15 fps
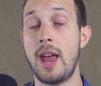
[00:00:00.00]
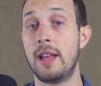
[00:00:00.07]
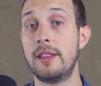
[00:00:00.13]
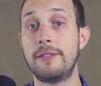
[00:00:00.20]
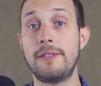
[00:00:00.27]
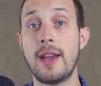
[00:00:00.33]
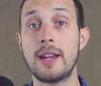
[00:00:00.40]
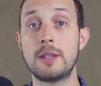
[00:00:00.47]
and
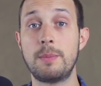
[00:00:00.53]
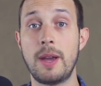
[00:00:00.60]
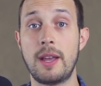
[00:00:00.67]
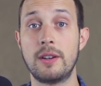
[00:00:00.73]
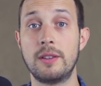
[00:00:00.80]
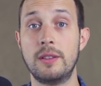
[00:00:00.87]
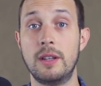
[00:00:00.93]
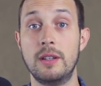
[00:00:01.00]
the fact
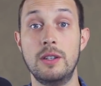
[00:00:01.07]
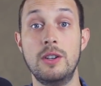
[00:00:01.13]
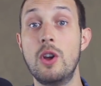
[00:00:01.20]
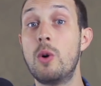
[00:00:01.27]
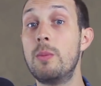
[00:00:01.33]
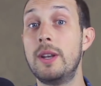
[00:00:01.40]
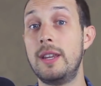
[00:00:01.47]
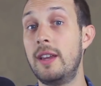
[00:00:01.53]
pattern that
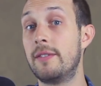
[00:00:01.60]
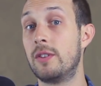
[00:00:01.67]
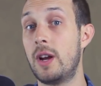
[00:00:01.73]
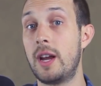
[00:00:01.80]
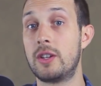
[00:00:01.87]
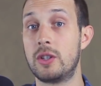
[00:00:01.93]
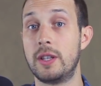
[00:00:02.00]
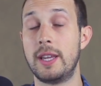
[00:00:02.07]
nobody ever
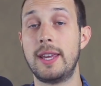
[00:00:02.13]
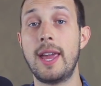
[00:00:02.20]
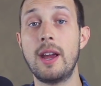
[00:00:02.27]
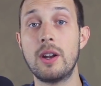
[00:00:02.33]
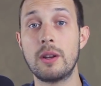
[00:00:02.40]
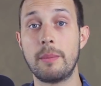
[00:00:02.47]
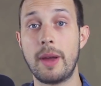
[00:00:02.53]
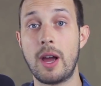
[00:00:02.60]
actually
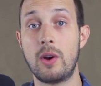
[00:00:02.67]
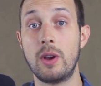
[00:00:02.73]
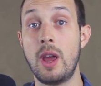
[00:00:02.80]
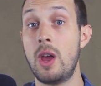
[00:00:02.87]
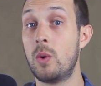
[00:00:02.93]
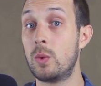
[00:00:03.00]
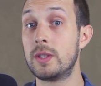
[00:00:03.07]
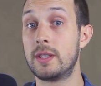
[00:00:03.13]
cared about
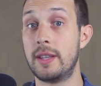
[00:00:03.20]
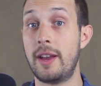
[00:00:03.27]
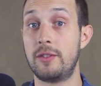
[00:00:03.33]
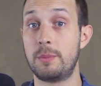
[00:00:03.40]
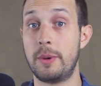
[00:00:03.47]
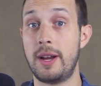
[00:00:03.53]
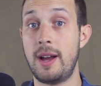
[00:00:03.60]
was left